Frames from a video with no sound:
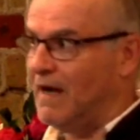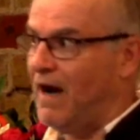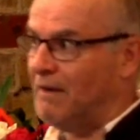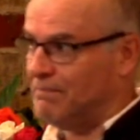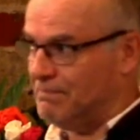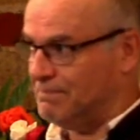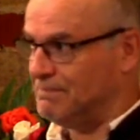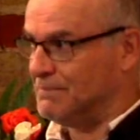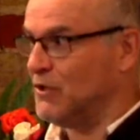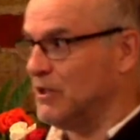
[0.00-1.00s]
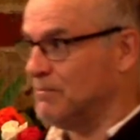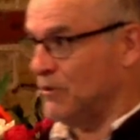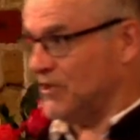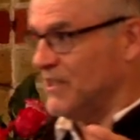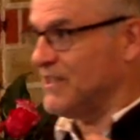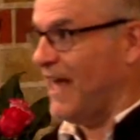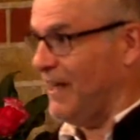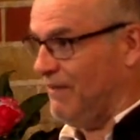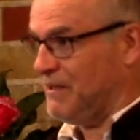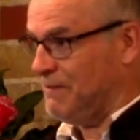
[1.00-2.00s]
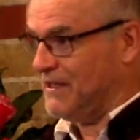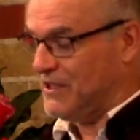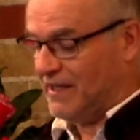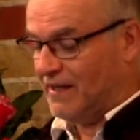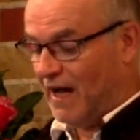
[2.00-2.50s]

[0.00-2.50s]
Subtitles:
I'm trying to put us into that elevator pitch here.